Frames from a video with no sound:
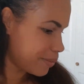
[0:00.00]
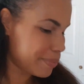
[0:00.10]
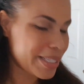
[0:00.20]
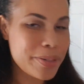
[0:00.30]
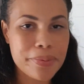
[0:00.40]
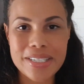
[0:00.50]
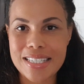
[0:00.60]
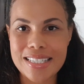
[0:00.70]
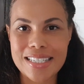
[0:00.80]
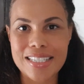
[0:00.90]
My little
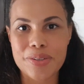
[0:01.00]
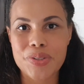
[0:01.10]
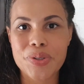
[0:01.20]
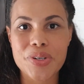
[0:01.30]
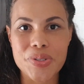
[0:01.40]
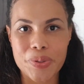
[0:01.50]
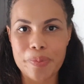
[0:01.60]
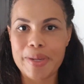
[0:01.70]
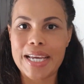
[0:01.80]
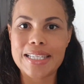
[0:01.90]
princess is now 2 years
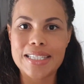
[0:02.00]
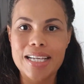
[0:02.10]
old, but I still